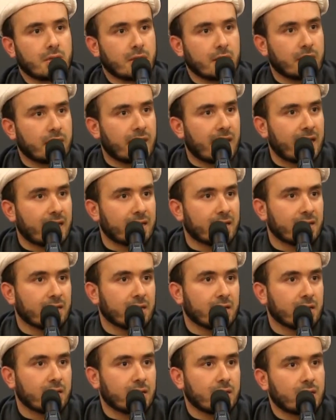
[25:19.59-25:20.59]

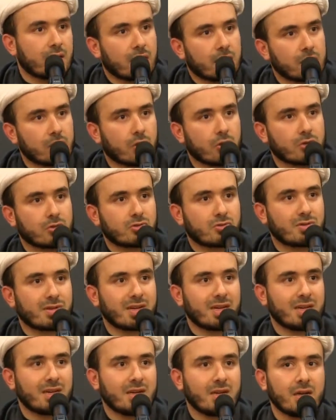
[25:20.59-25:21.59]
than
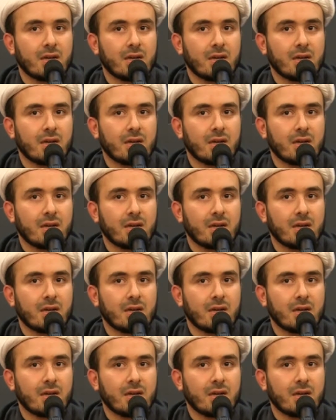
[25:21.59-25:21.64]
adultery.